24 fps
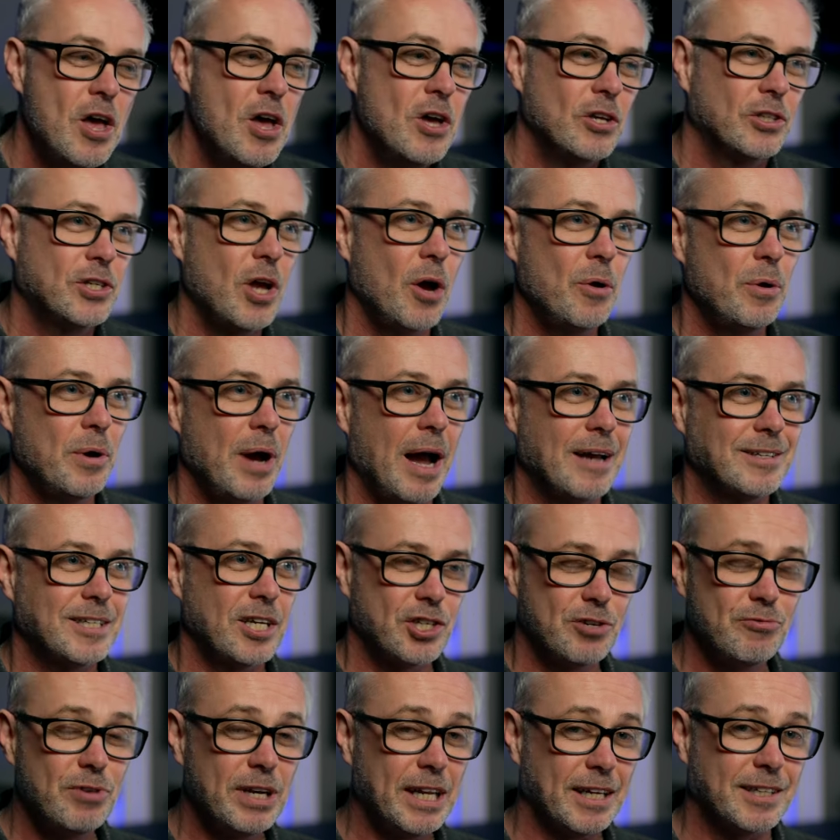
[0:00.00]
So I was
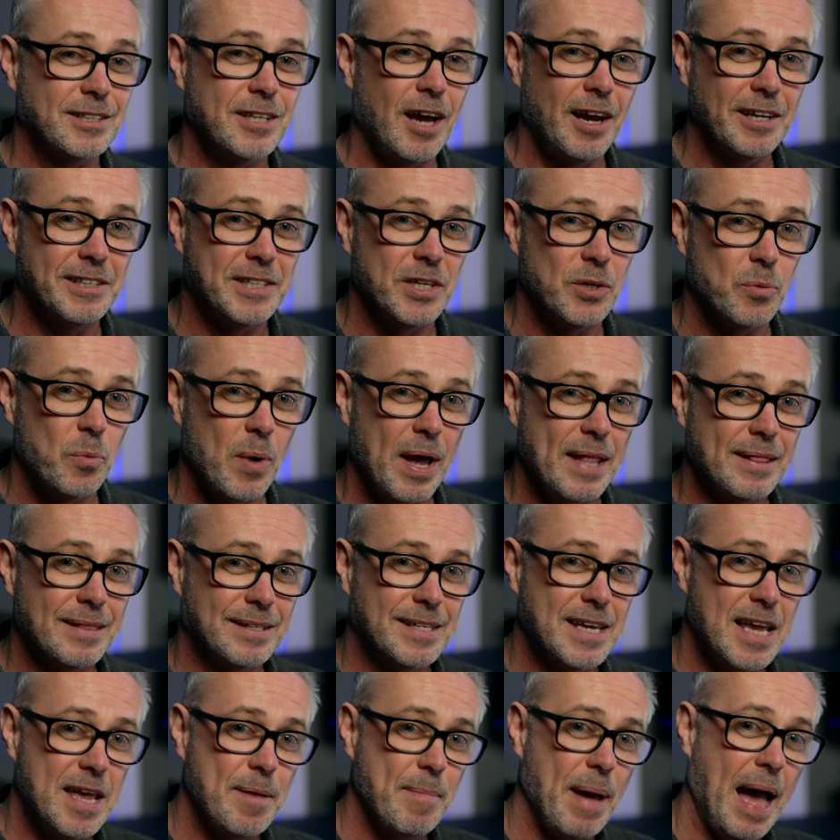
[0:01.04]
actually really excited when the
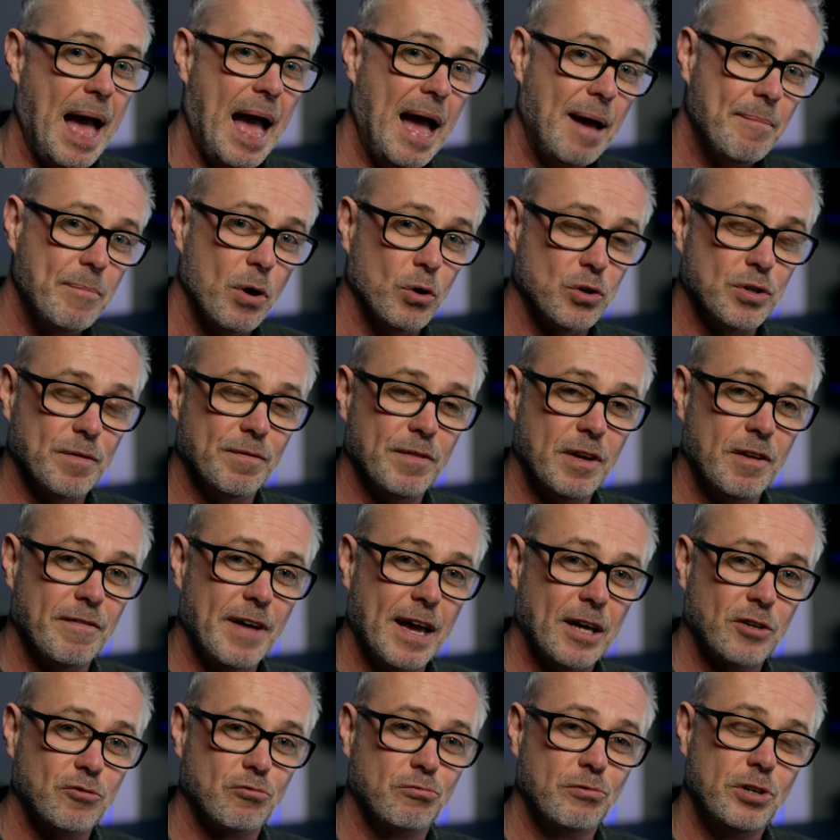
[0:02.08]
team at Motion
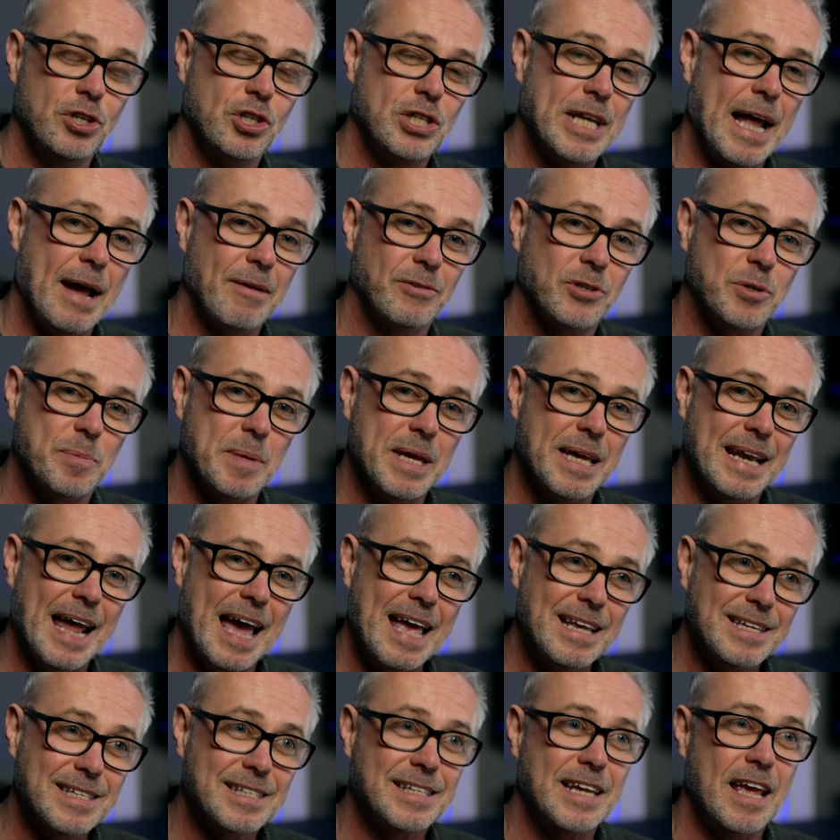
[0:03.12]
VFX reached out to me and
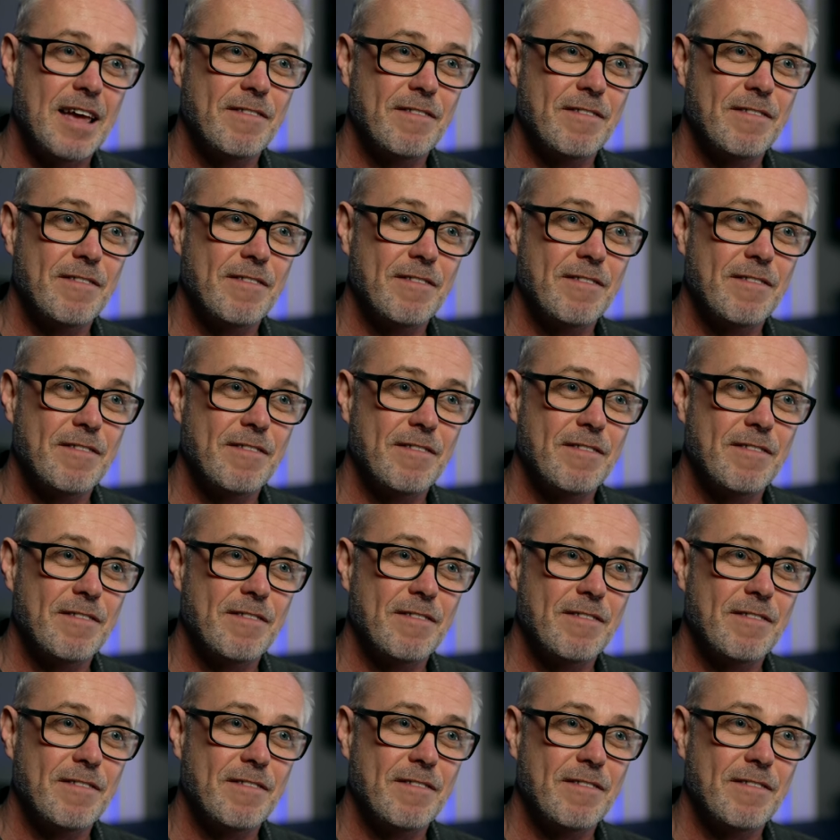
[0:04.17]
asked